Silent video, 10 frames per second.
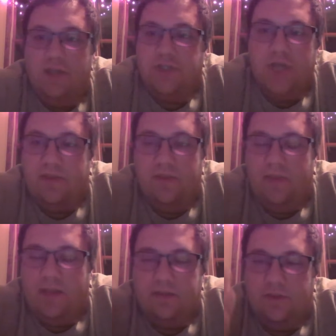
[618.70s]
Jonathan,
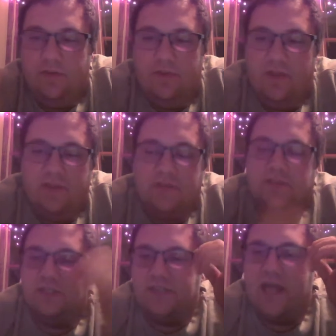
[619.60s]
that this
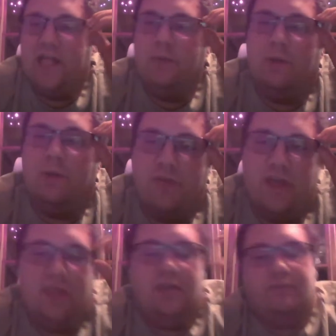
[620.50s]
is exactly what I'm
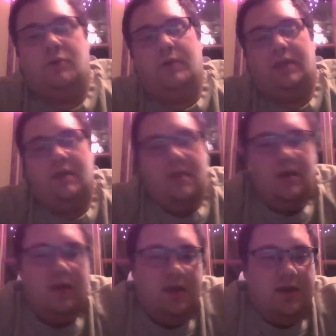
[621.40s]
thinking of doing.
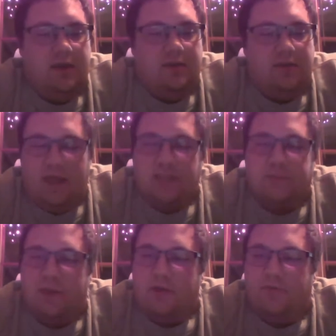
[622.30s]
As a
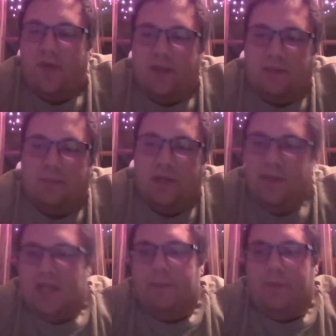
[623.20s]
matter of fact, I'm going to
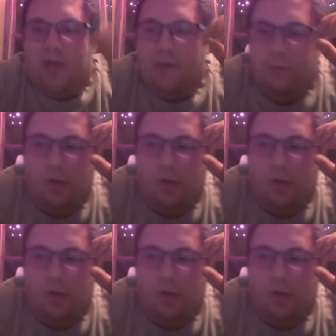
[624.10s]
pick up a couple